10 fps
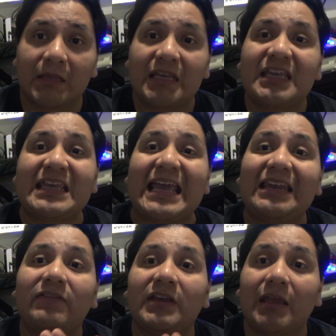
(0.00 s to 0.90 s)
He can't
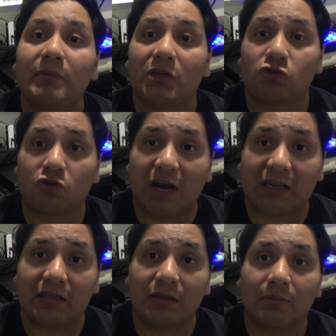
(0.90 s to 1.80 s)
even give me a
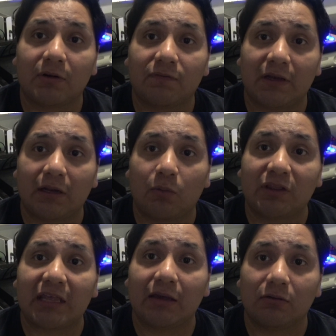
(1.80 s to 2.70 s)
tracking number to find out
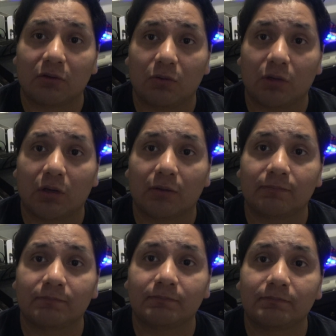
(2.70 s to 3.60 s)
what the hell is going on.
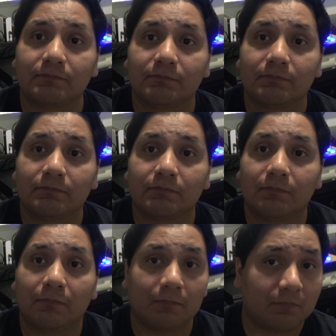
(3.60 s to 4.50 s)

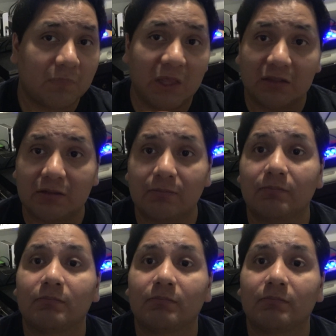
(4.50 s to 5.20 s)
Nothing.